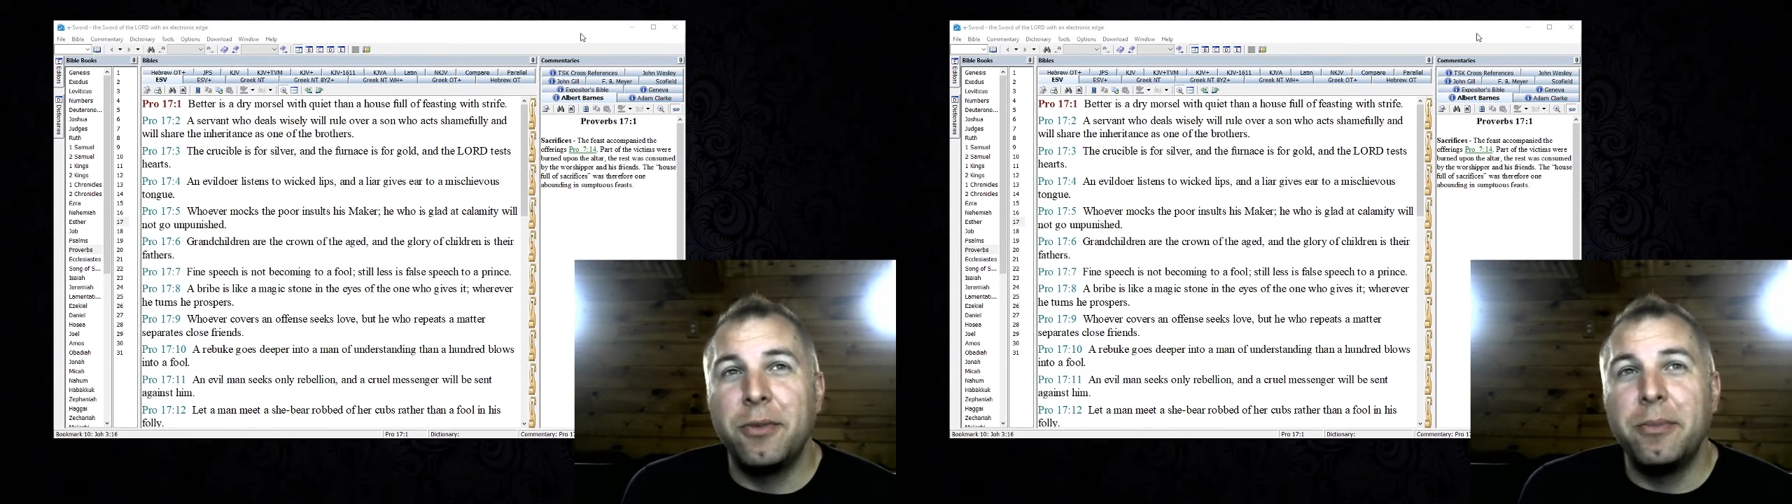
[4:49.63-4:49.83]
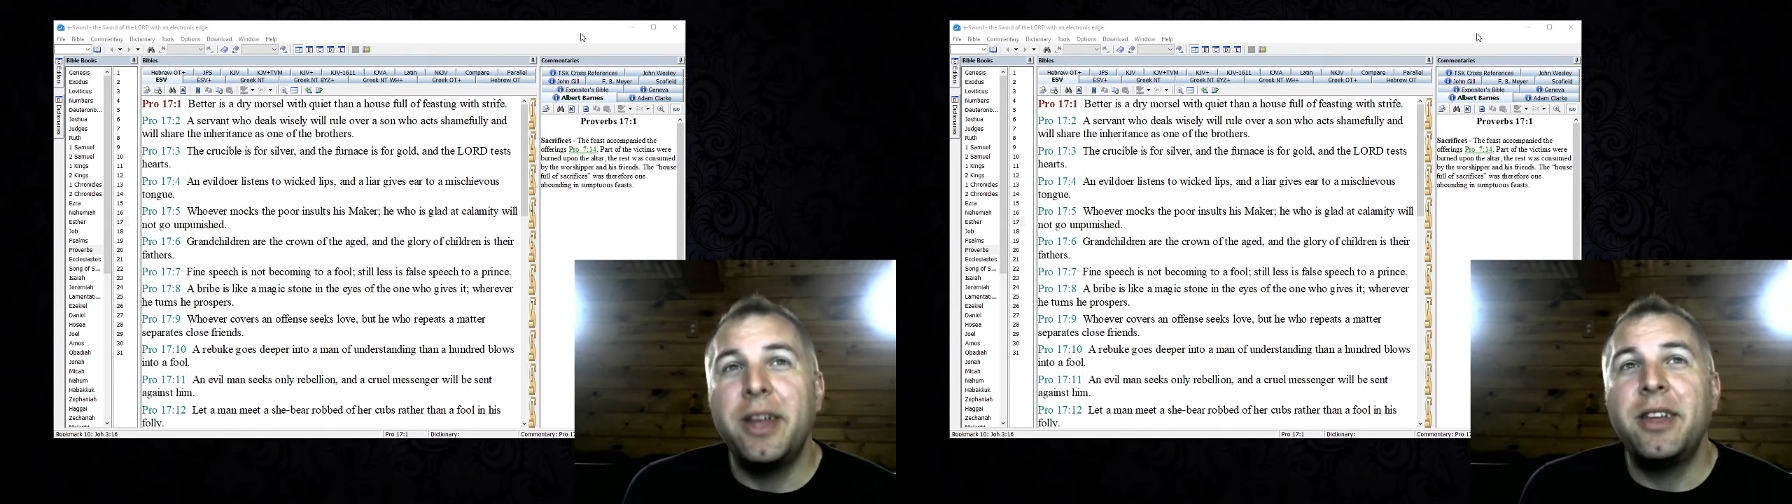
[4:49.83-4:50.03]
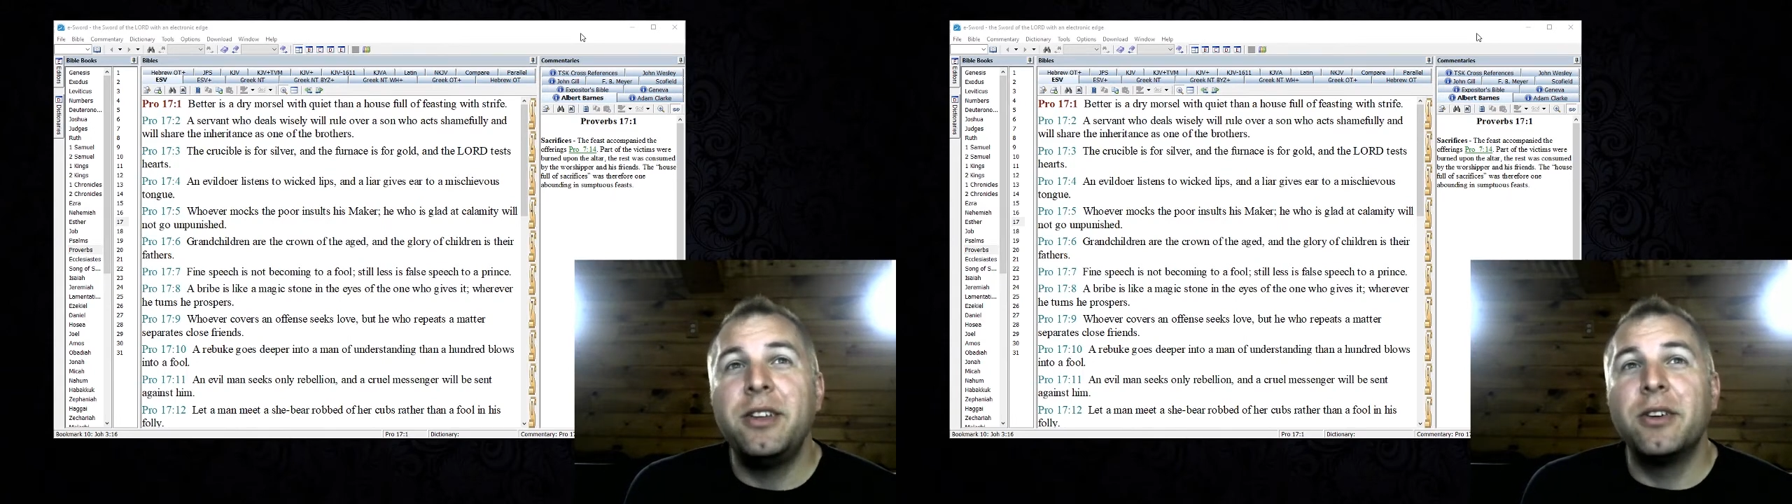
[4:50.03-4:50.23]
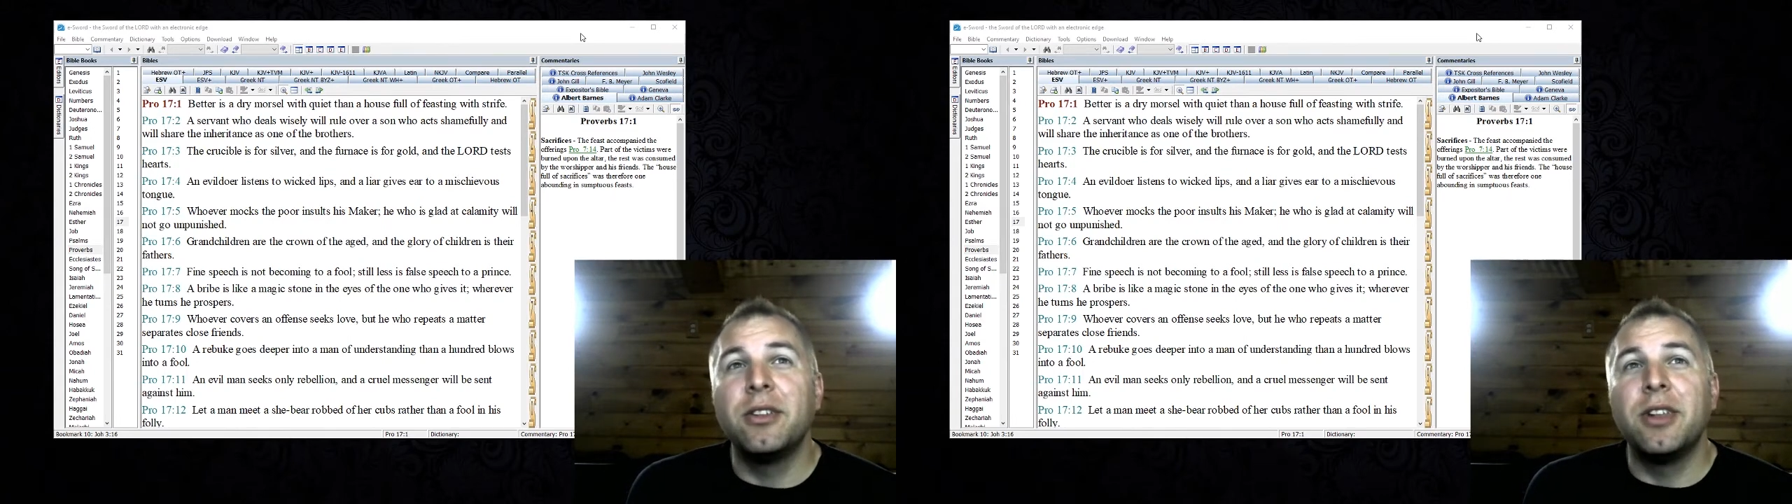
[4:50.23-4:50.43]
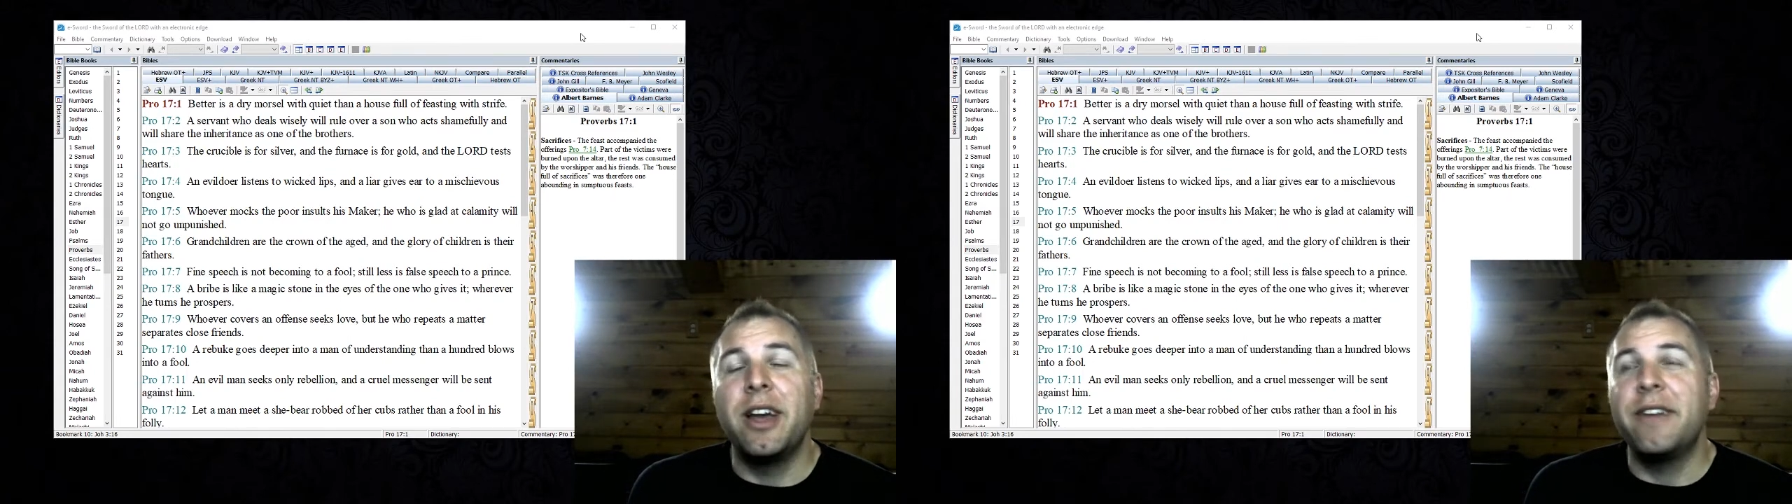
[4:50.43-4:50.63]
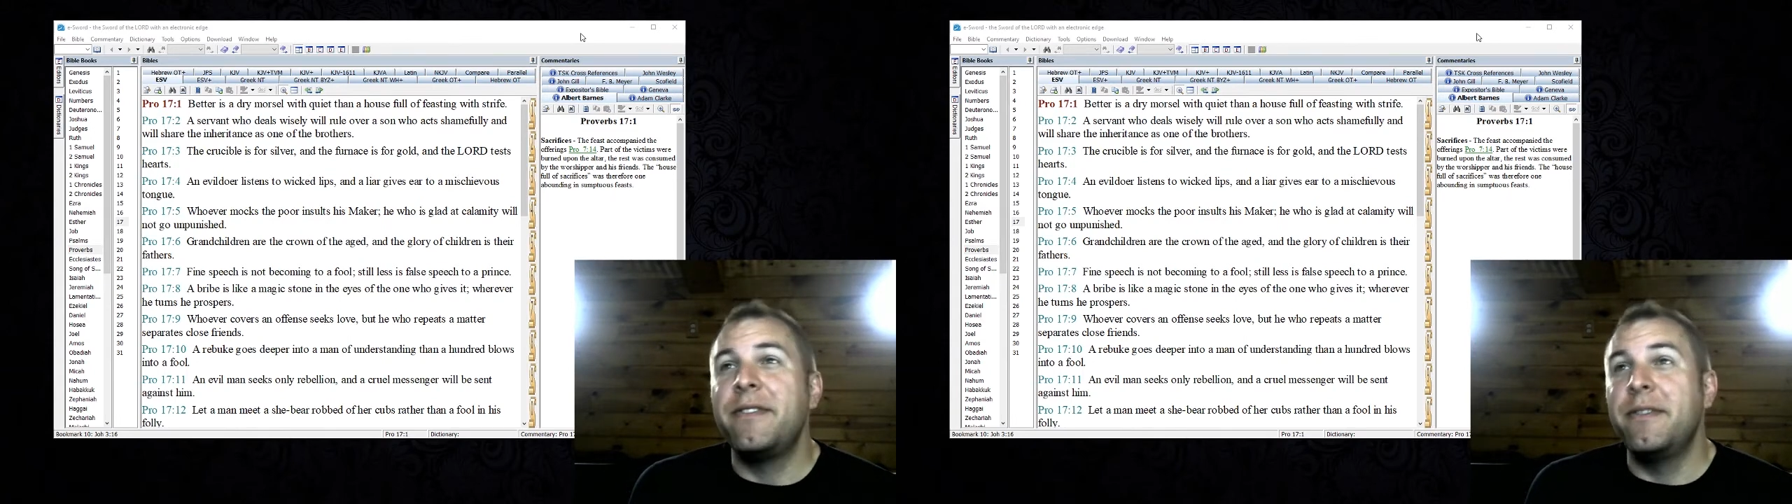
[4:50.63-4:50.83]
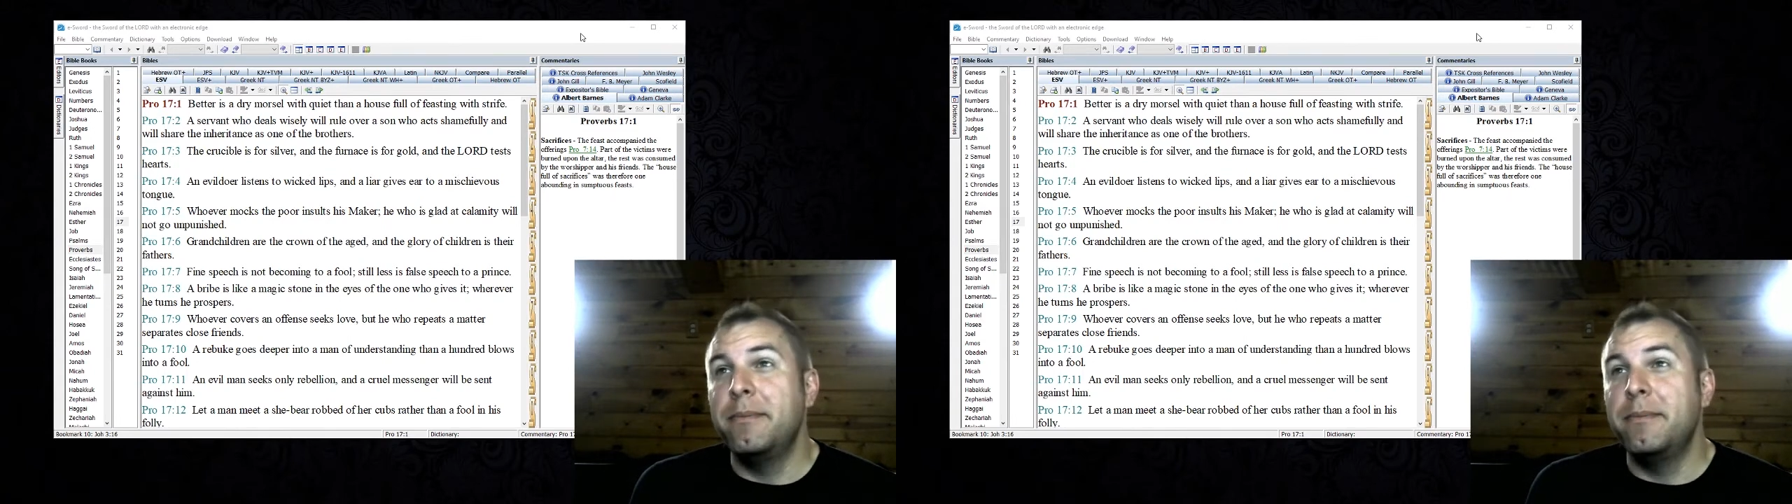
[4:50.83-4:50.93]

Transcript: it'll make your life